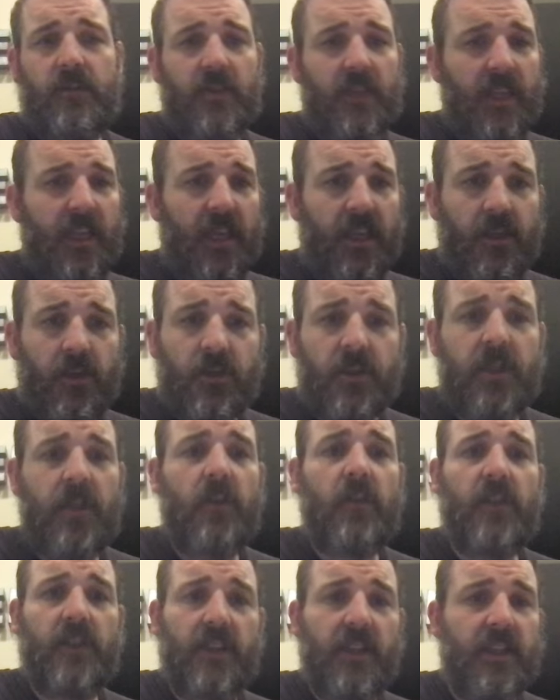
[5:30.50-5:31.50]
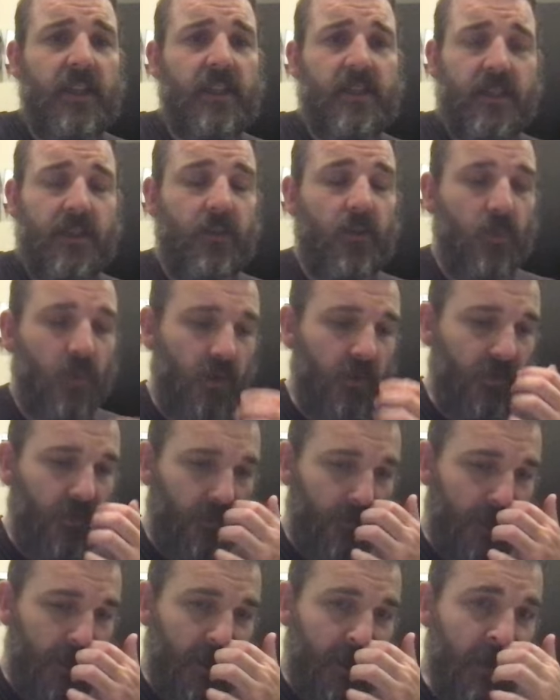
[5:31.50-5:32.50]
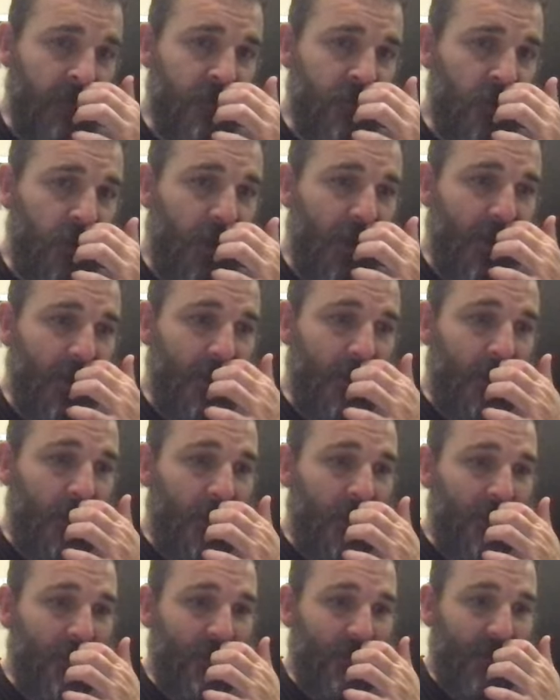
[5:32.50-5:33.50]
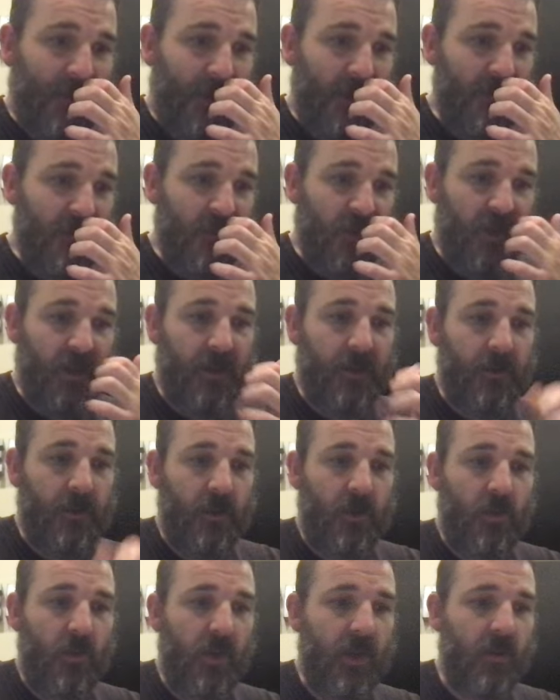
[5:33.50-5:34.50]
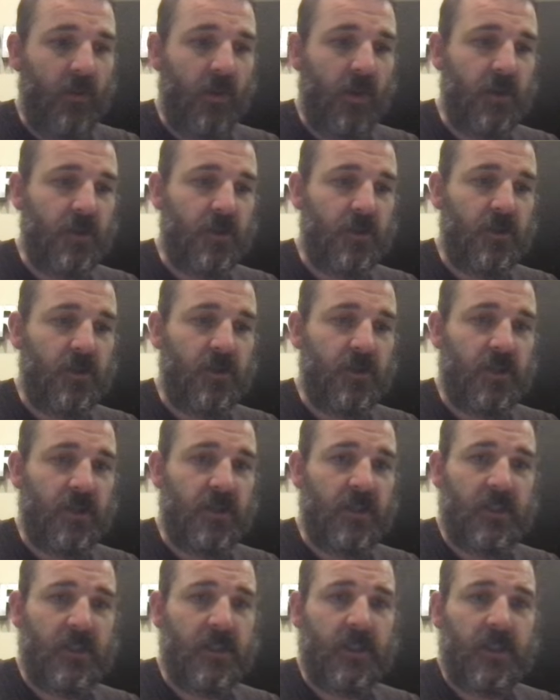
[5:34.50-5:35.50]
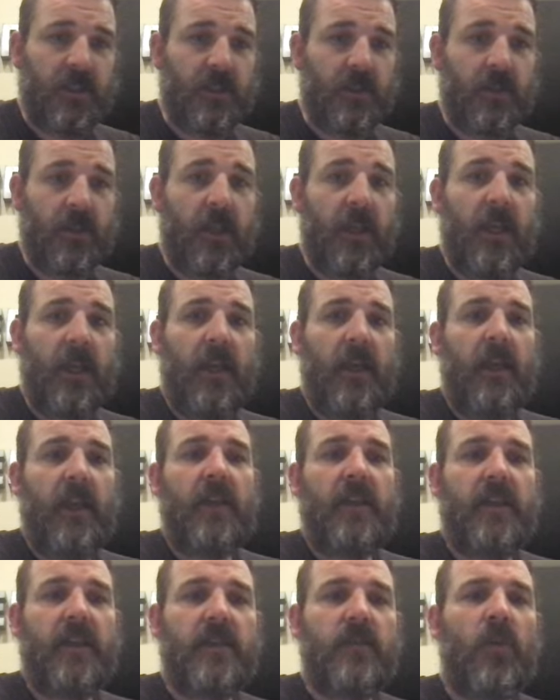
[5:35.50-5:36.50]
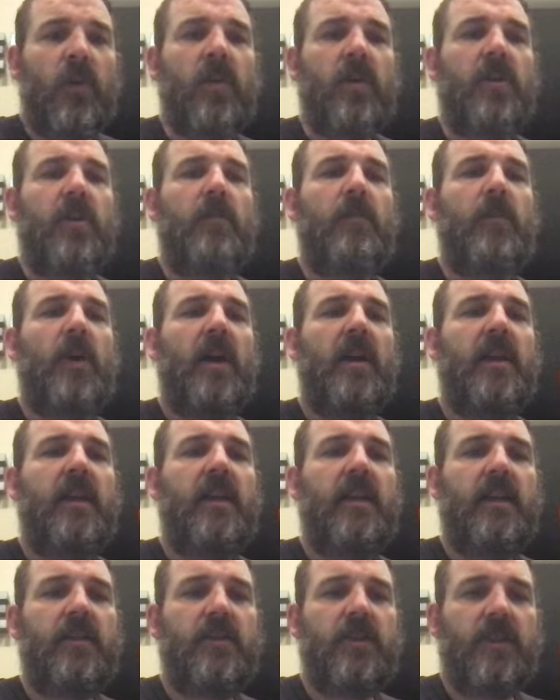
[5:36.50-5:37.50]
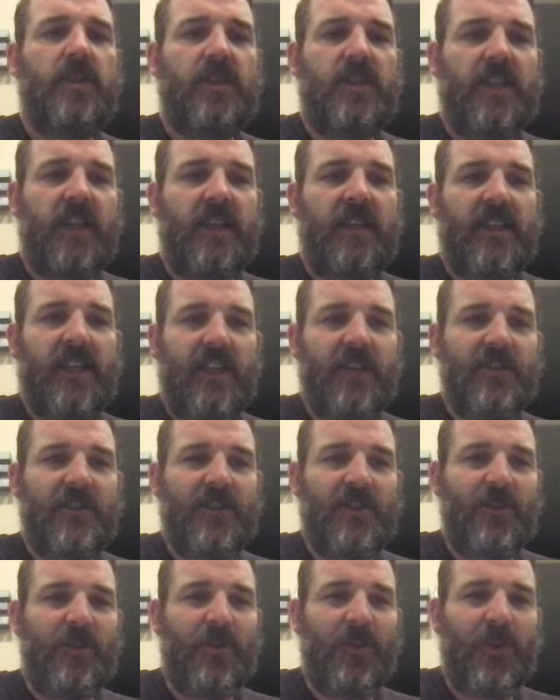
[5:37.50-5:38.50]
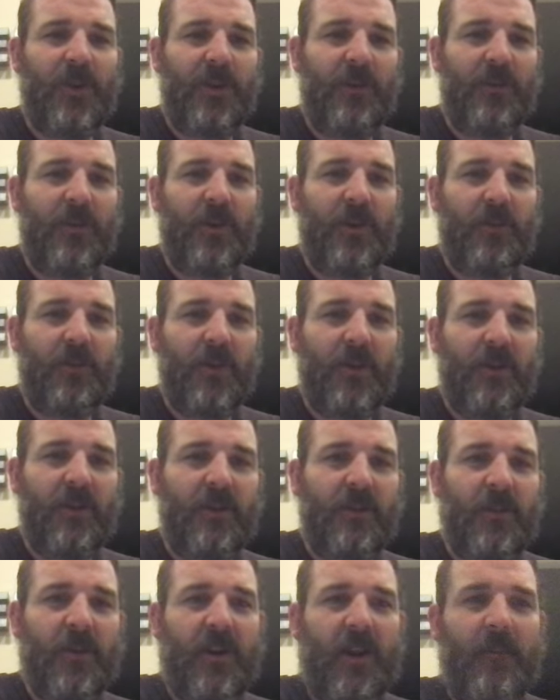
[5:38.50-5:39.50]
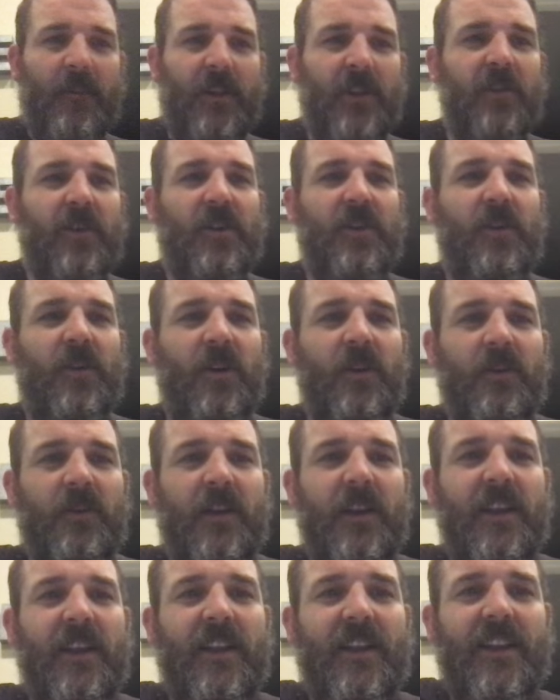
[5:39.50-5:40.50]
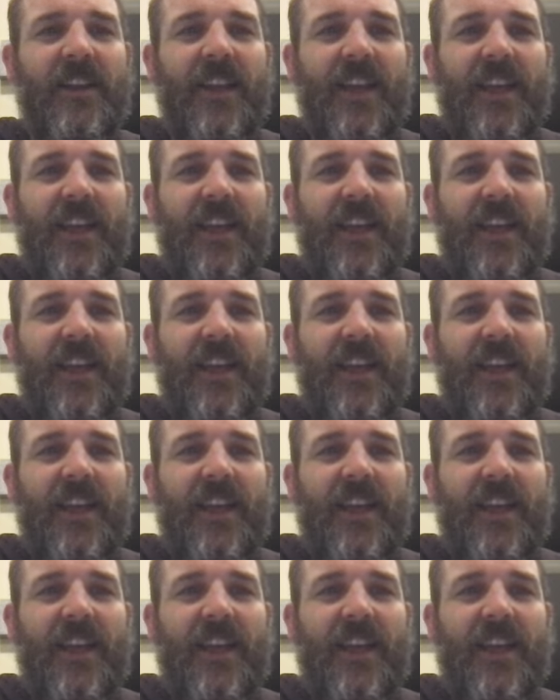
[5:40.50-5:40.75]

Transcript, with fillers: keto is the only thing that's ever worked for me, and I've tried it all. I've tried it all. Weight Watchers, it just doesn't. It doesn't work. Your body can just shut down to the point where you're barely burning. I mean, look, you're already